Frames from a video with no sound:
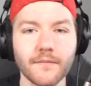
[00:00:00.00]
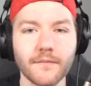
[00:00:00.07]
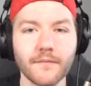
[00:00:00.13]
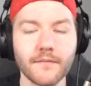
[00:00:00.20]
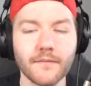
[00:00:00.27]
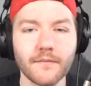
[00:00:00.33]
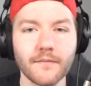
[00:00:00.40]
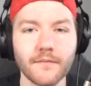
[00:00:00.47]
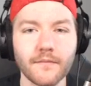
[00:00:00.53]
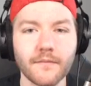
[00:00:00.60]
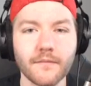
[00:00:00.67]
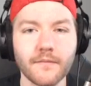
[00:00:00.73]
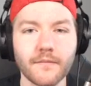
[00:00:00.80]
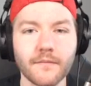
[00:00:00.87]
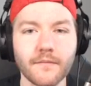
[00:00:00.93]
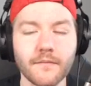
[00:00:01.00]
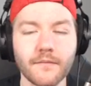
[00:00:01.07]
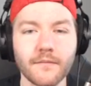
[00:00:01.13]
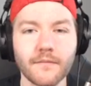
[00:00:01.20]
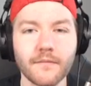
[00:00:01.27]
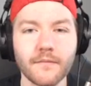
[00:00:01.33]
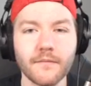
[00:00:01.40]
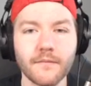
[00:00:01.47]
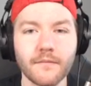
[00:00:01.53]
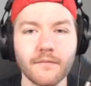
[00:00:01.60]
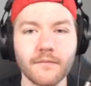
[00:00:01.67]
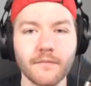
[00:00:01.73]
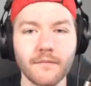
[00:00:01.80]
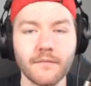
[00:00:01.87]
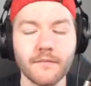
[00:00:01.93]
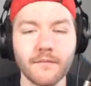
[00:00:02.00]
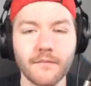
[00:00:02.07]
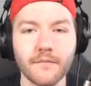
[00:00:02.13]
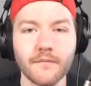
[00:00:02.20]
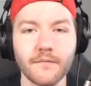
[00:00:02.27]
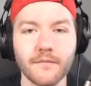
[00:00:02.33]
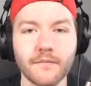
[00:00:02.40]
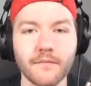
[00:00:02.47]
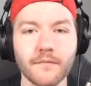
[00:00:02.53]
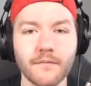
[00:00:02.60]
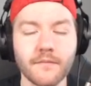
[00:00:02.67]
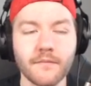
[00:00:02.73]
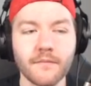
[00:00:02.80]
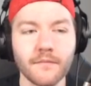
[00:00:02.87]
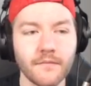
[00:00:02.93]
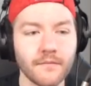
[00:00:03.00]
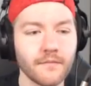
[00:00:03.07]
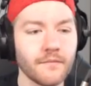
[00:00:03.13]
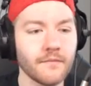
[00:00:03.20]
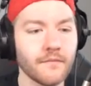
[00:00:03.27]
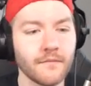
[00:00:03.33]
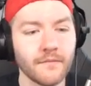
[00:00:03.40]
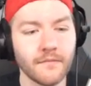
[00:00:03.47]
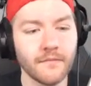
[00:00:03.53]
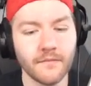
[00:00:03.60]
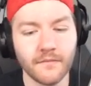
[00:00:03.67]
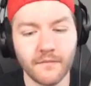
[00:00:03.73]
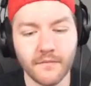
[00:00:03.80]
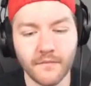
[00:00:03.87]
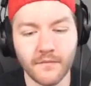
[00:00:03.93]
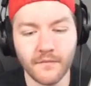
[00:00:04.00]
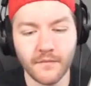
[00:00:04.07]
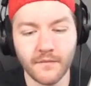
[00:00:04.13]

[no speech]